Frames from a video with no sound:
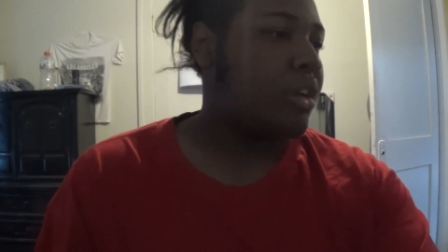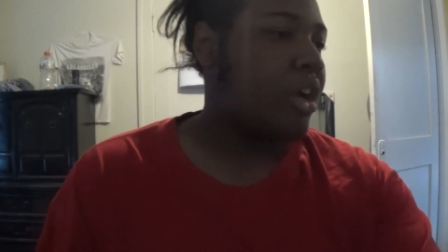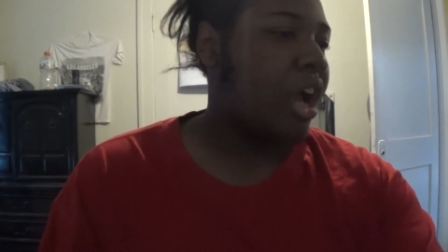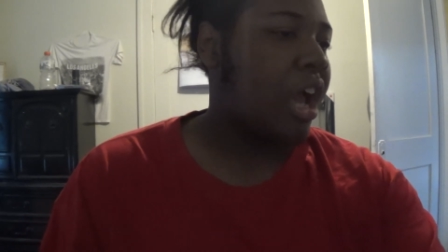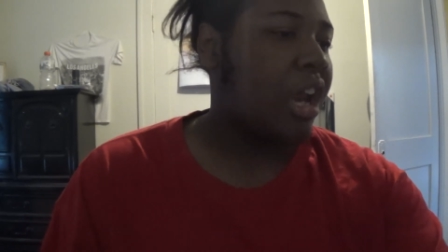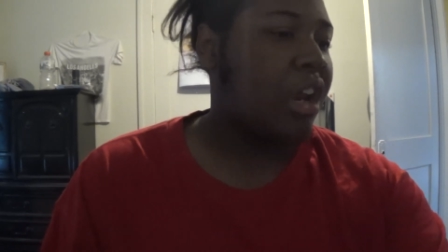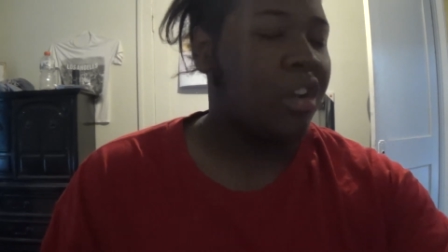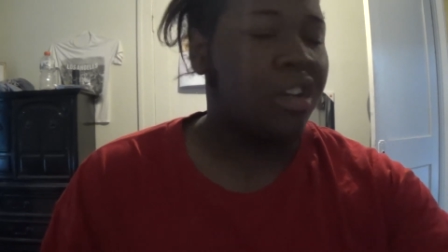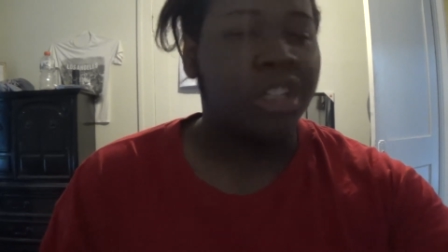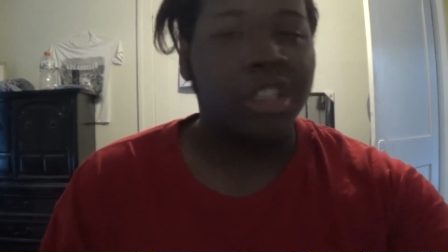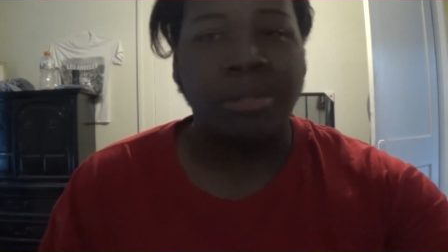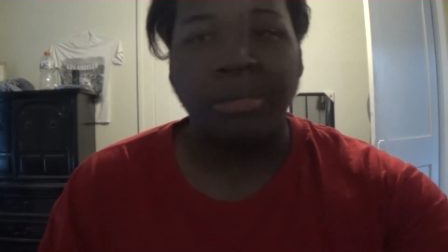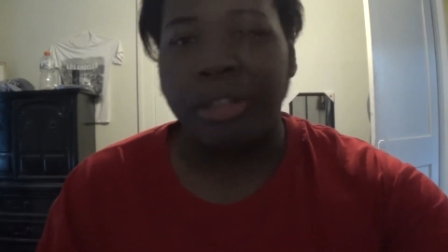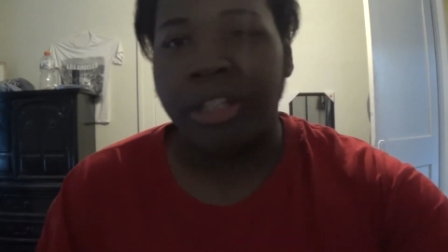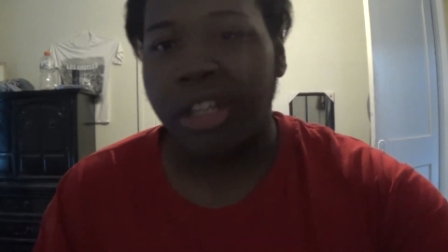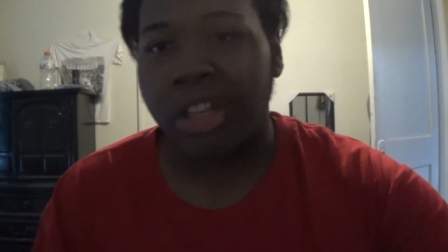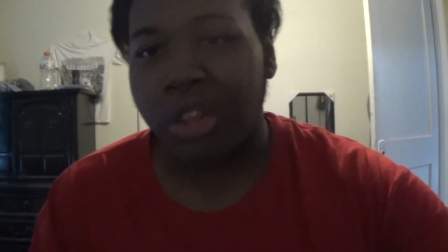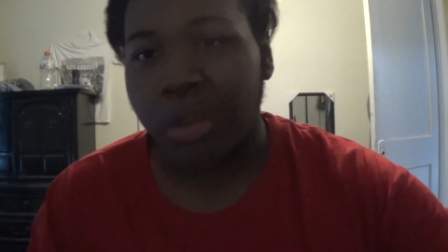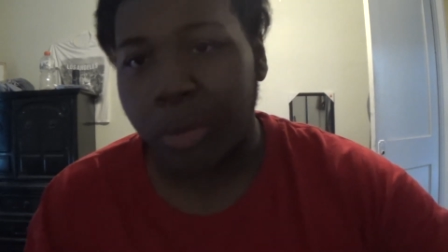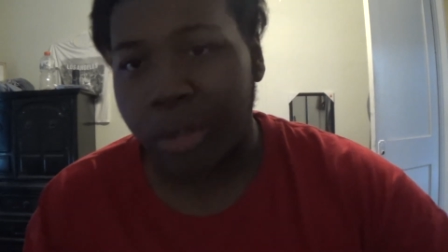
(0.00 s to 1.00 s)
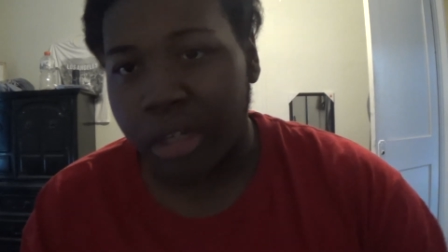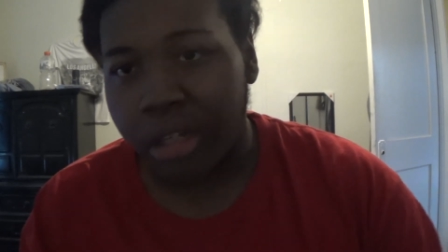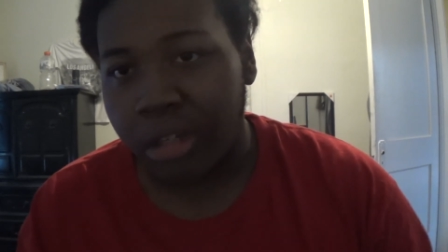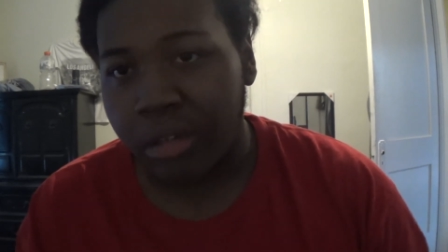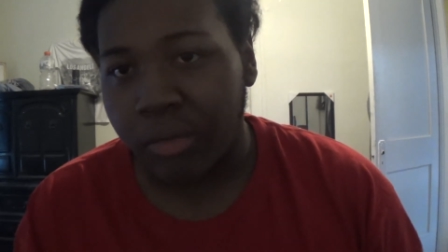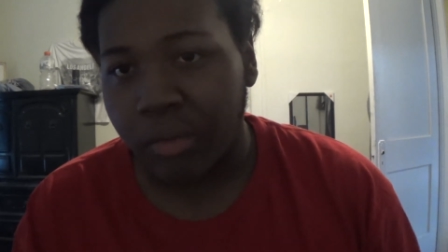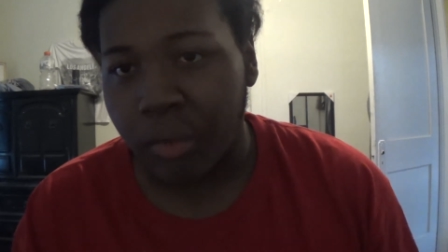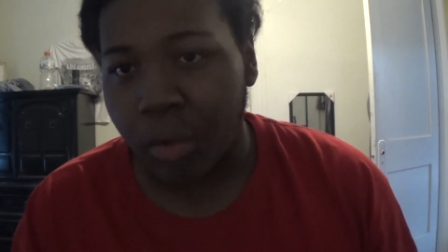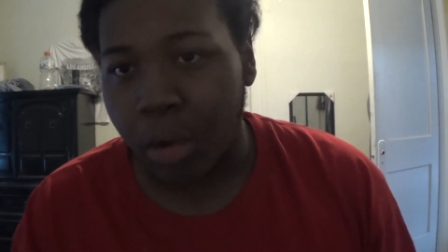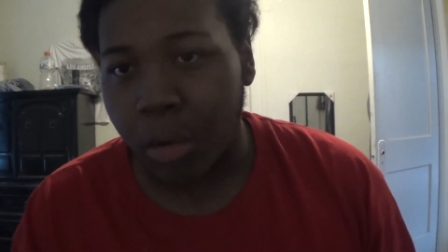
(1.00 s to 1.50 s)
how long it's been three
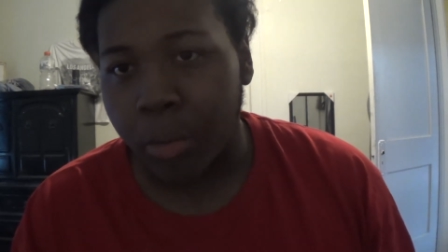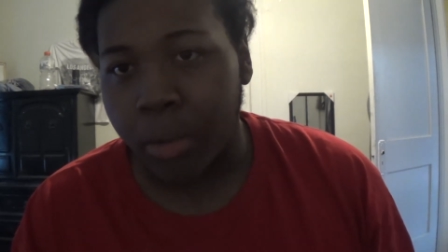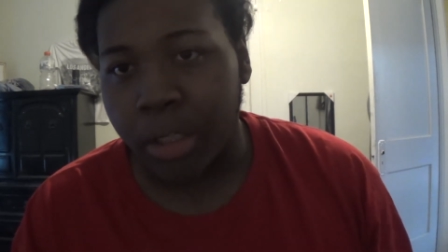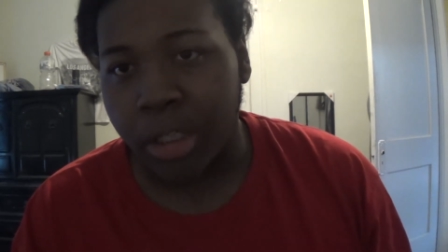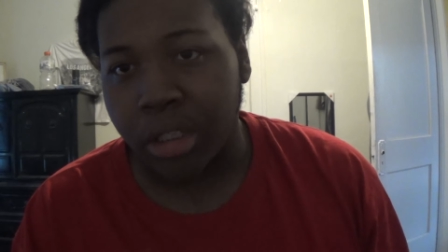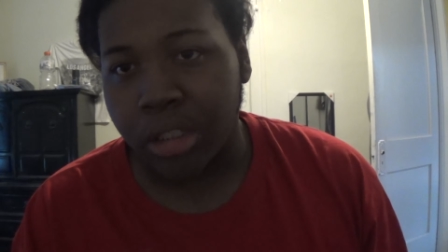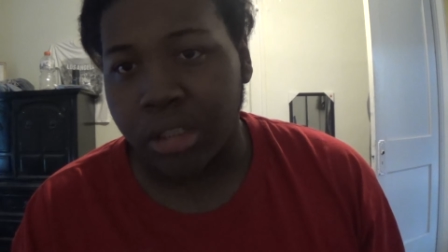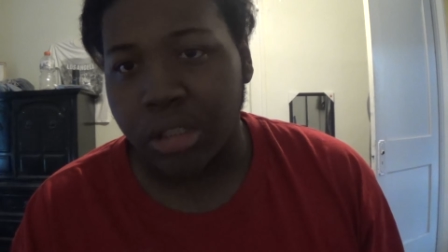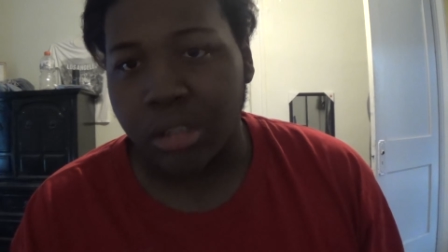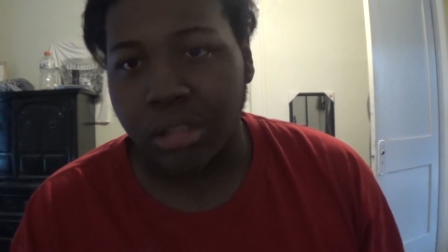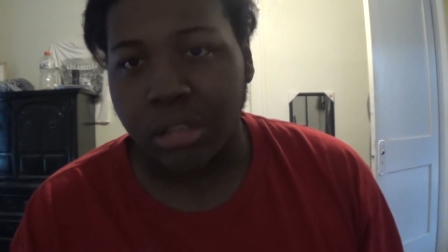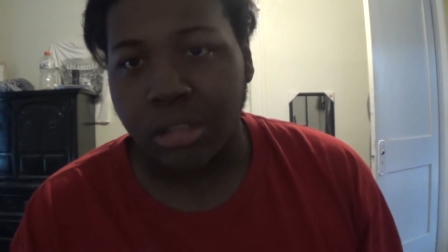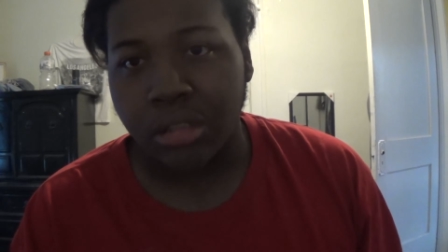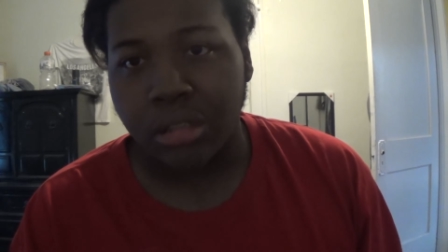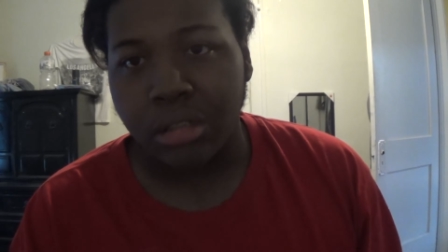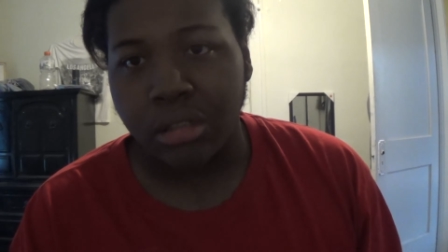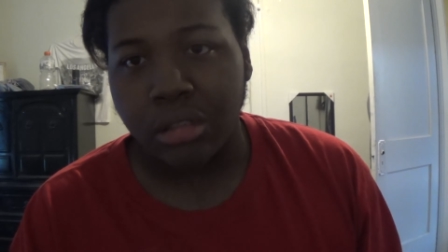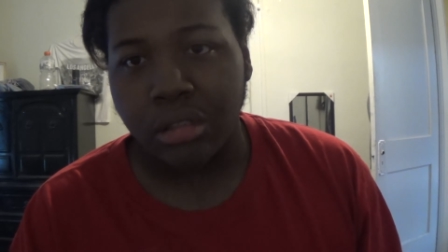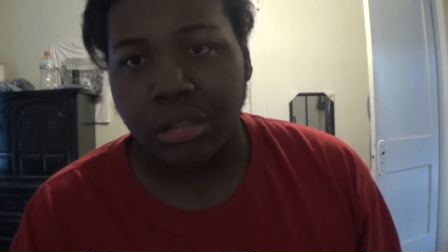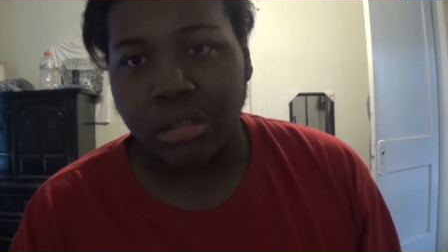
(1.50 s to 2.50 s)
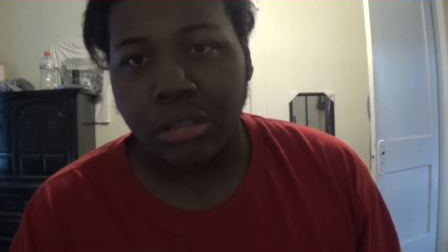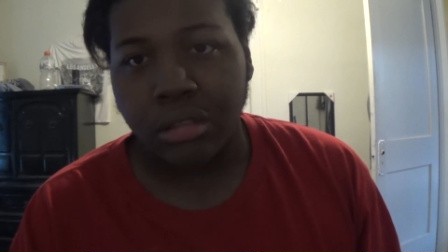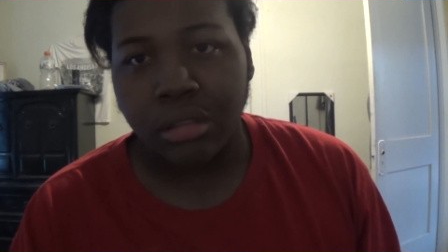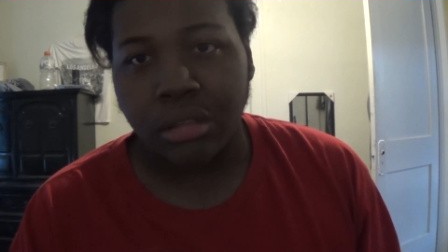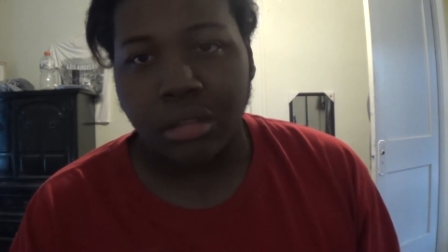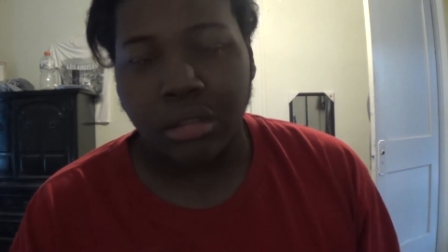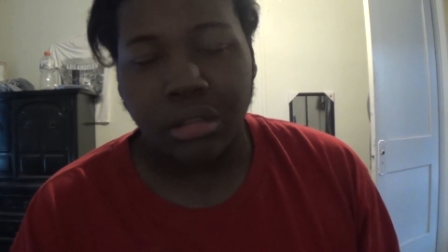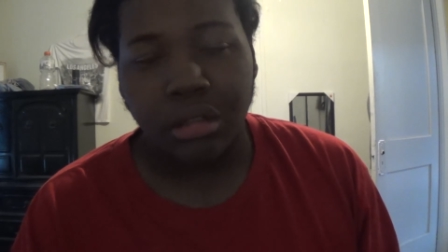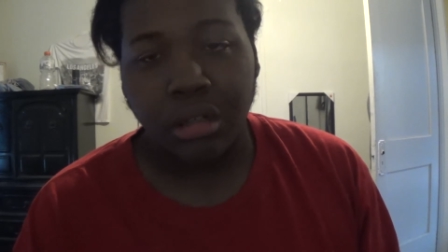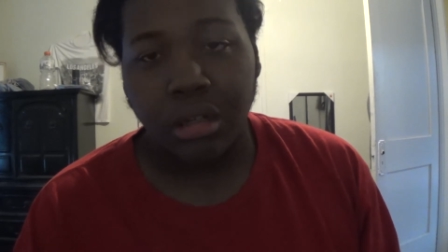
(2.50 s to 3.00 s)
four weeks
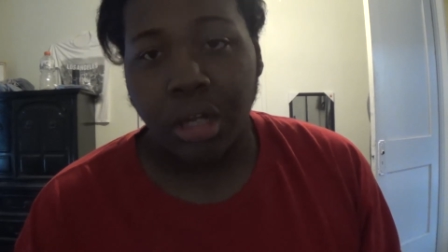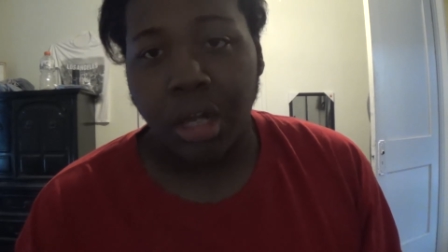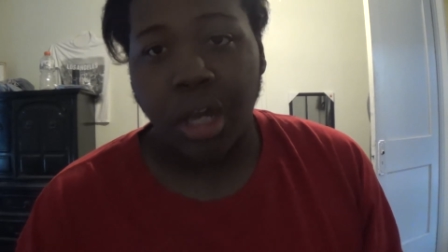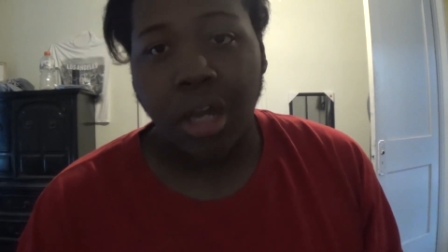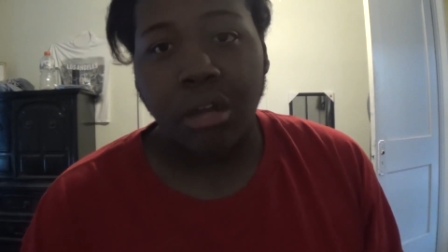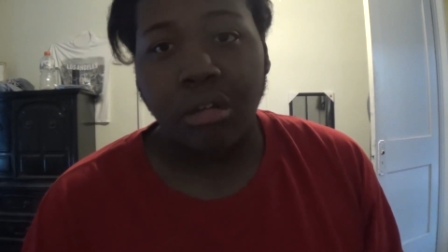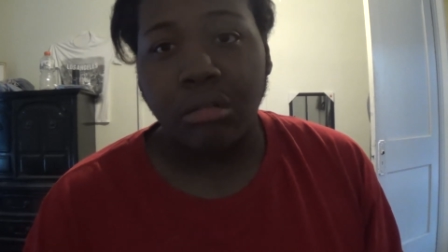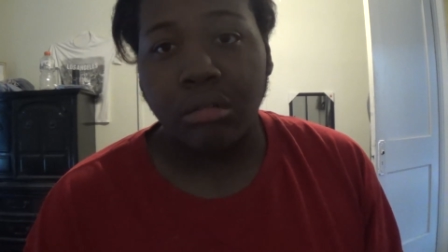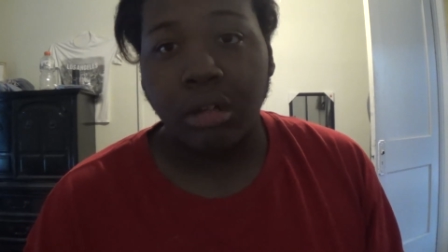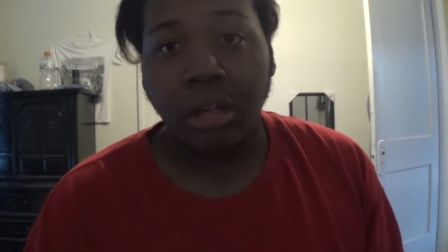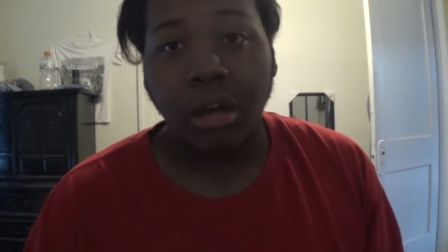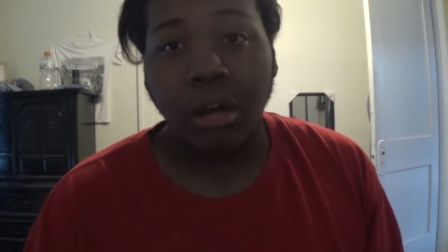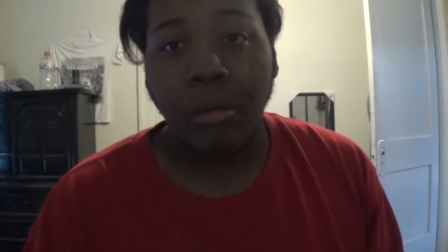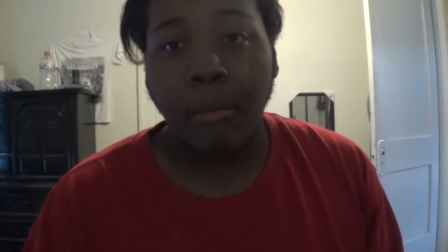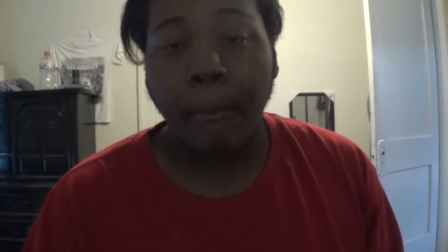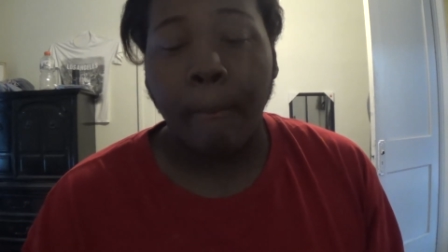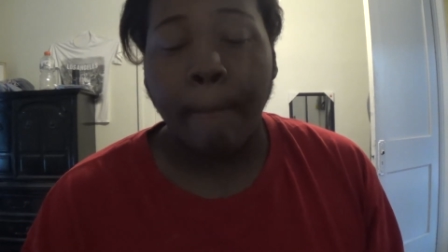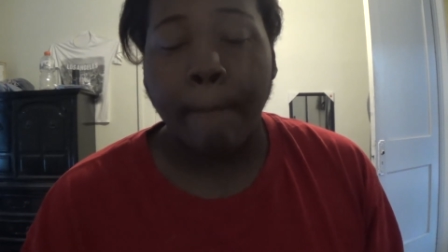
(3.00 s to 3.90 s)
I don't know